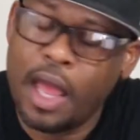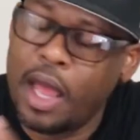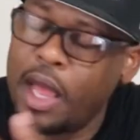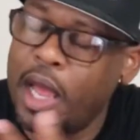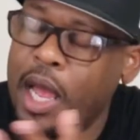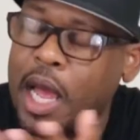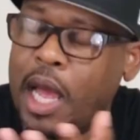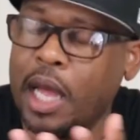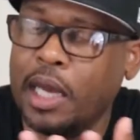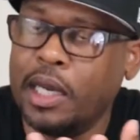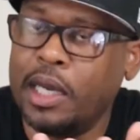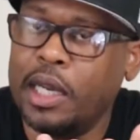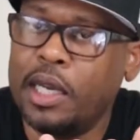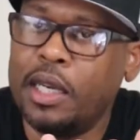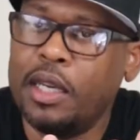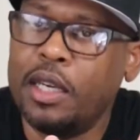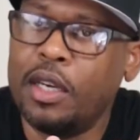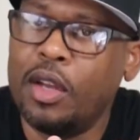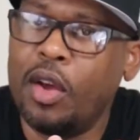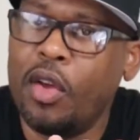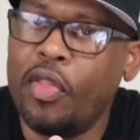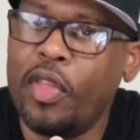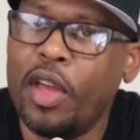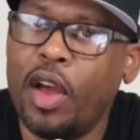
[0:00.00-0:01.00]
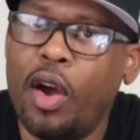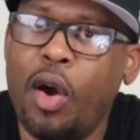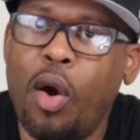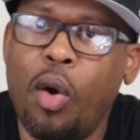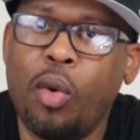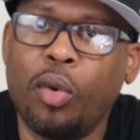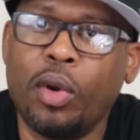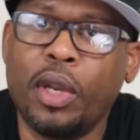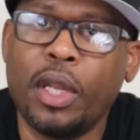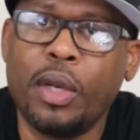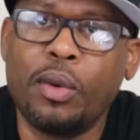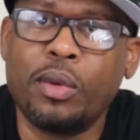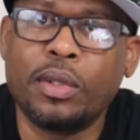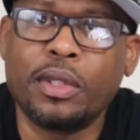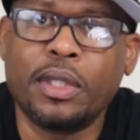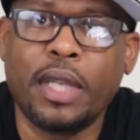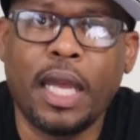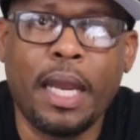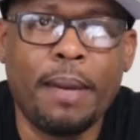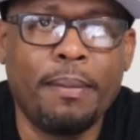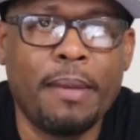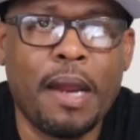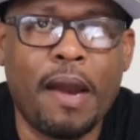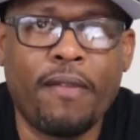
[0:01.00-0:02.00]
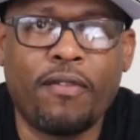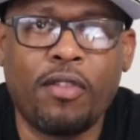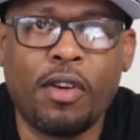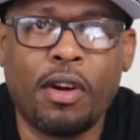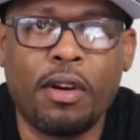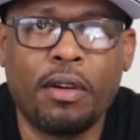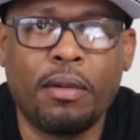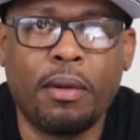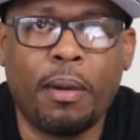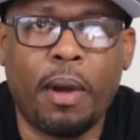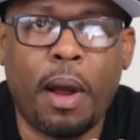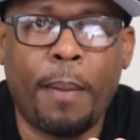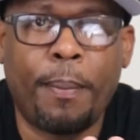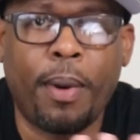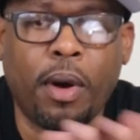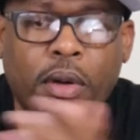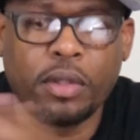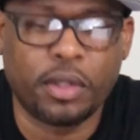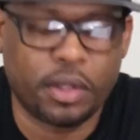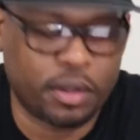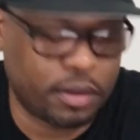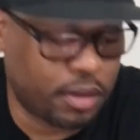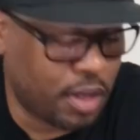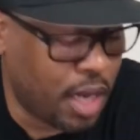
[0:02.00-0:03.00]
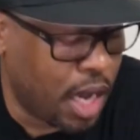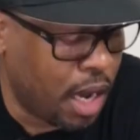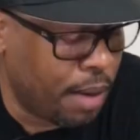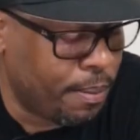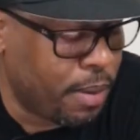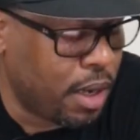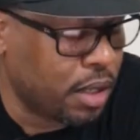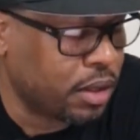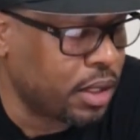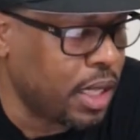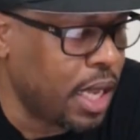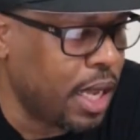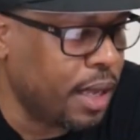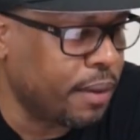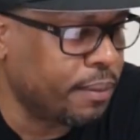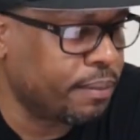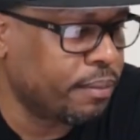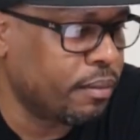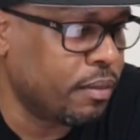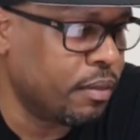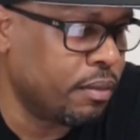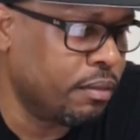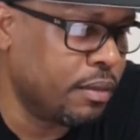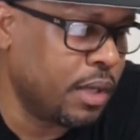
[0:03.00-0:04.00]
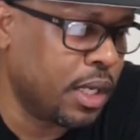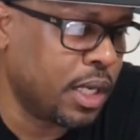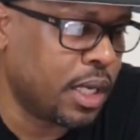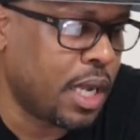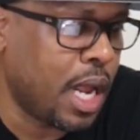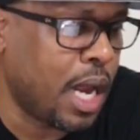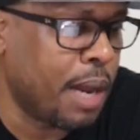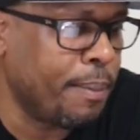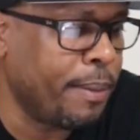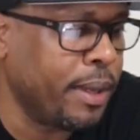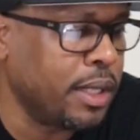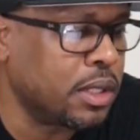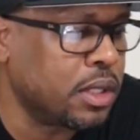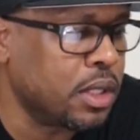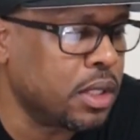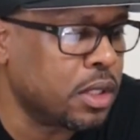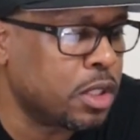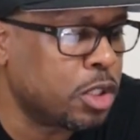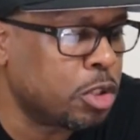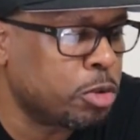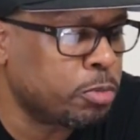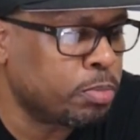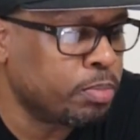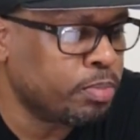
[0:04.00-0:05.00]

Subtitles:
I didn't know that Hotaling was named after a person. How about that? But it kind of makes sense.